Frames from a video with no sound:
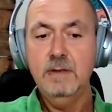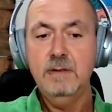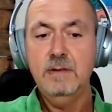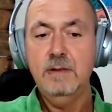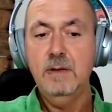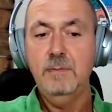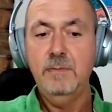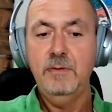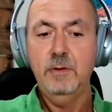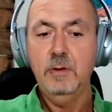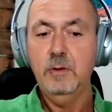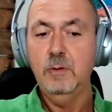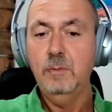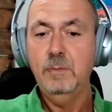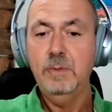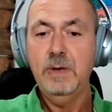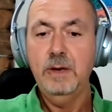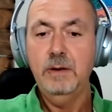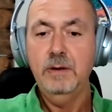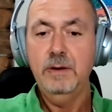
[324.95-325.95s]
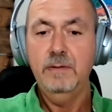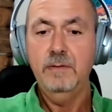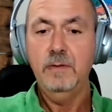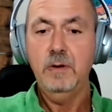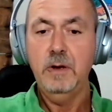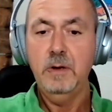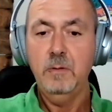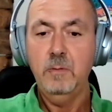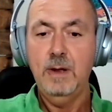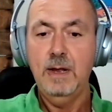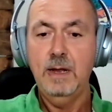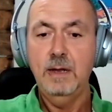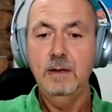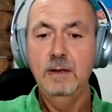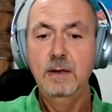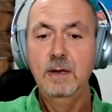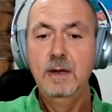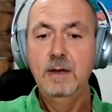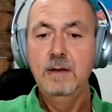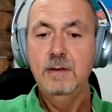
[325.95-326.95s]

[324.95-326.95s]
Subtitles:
this difficult period very well.